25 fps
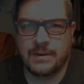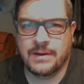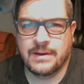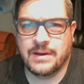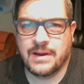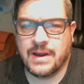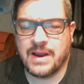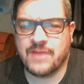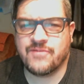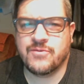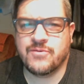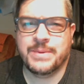
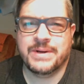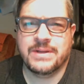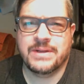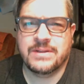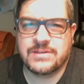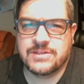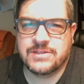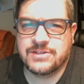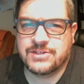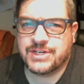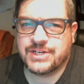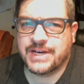Hey everybody,
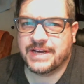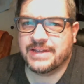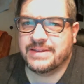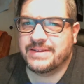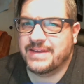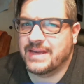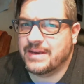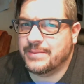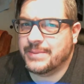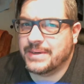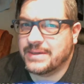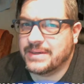this is Chad the
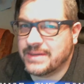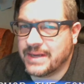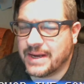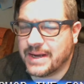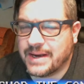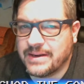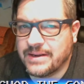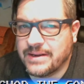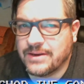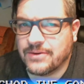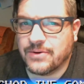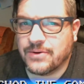Gaming
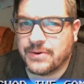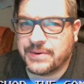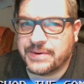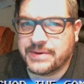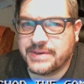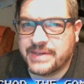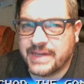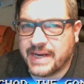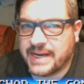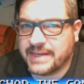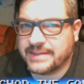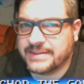Dad here
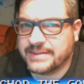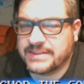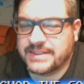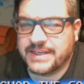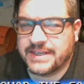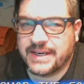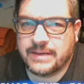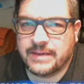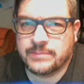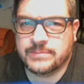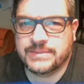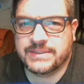on Dad's
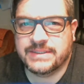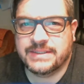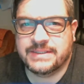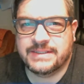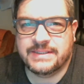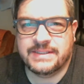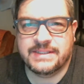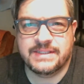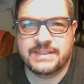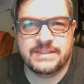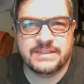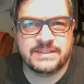Games,
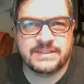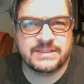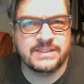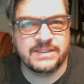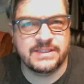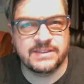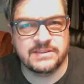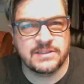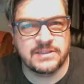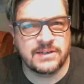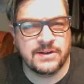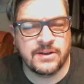and this
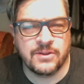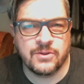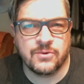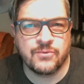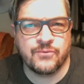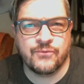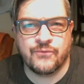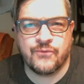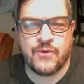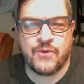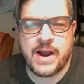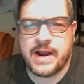is another
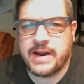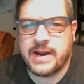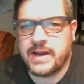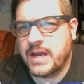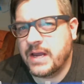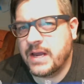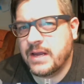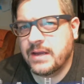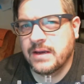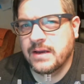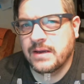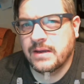
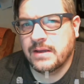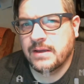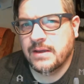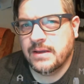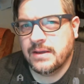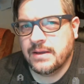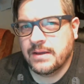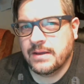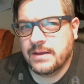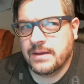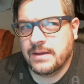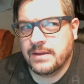Friday
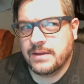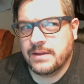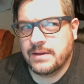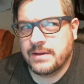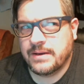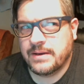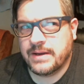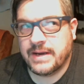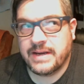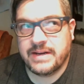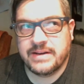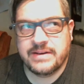
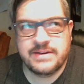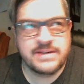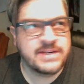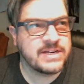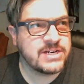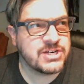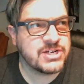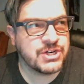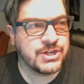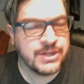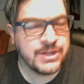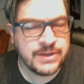night
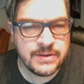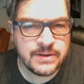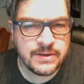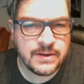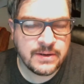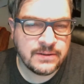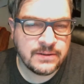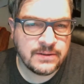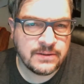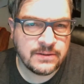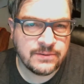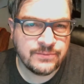edition
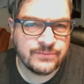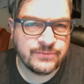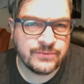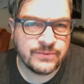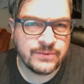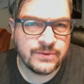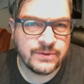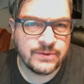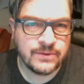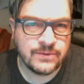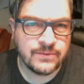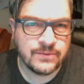of
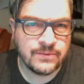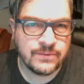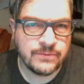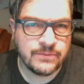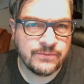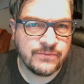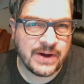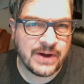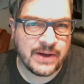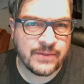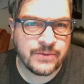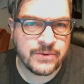
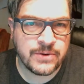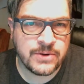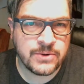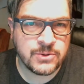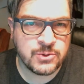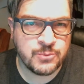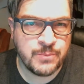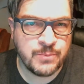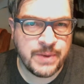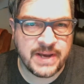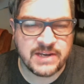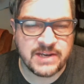Father
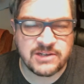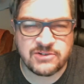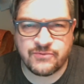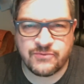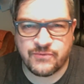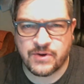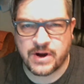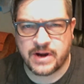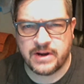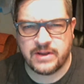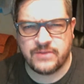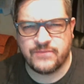Knows Best.
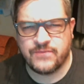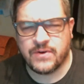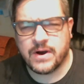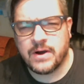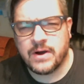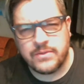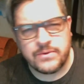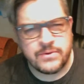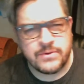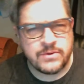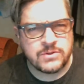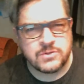Friday
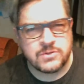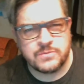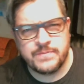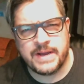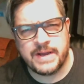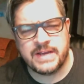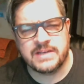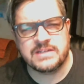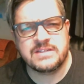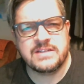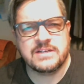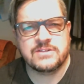Father Knows
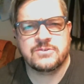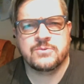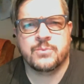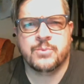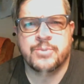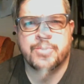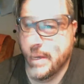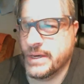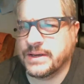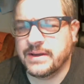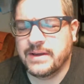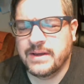Best, that's what
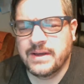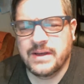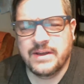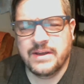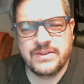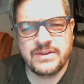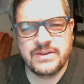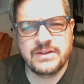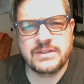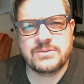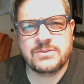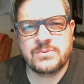we're doing.
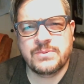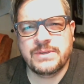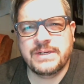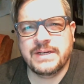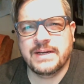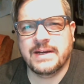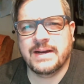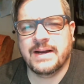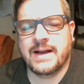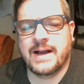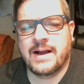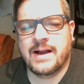This
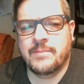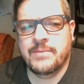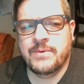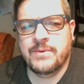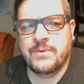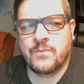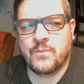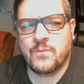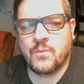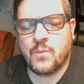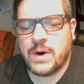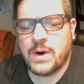week I've
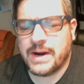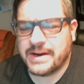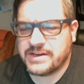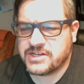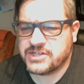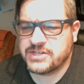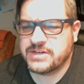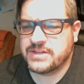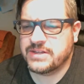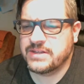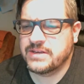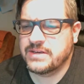been
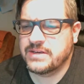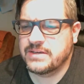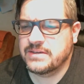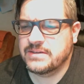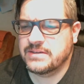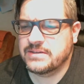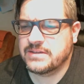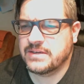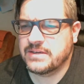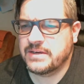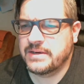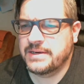watching
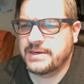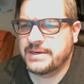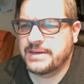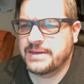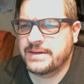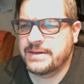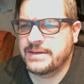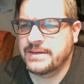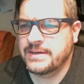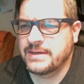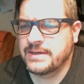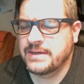things and